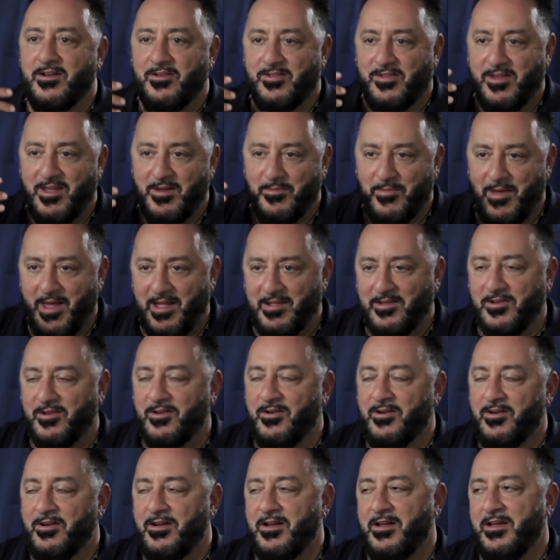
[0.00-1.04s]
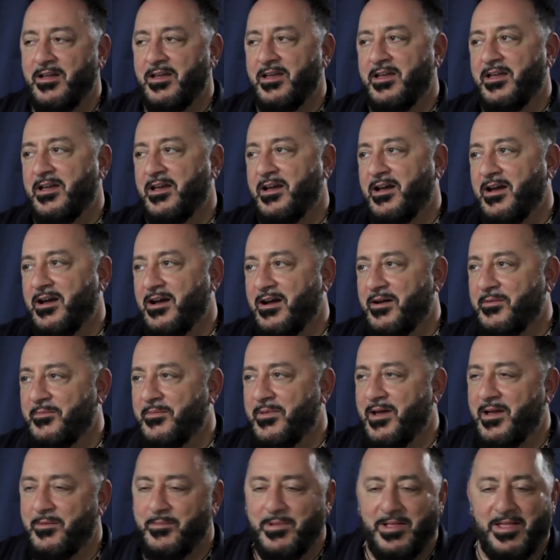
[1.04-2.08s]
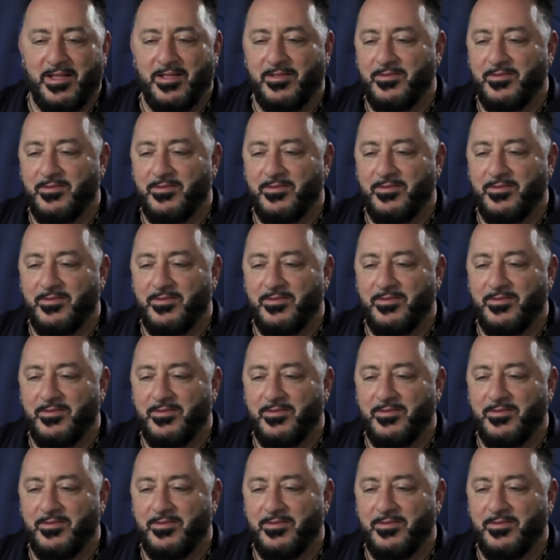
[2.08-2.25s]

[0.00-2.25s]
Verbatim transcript: same editor, Um, but